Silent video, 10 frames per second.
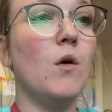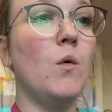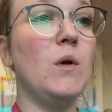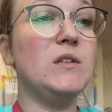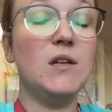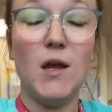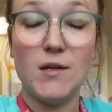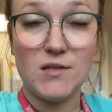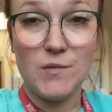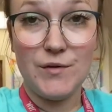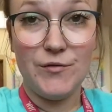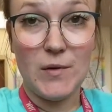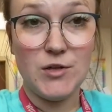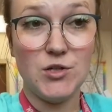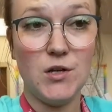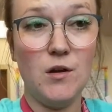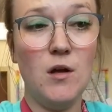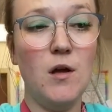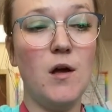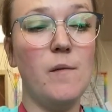we did get some information
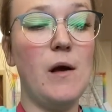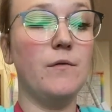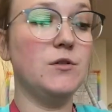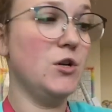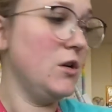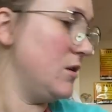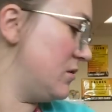about returning to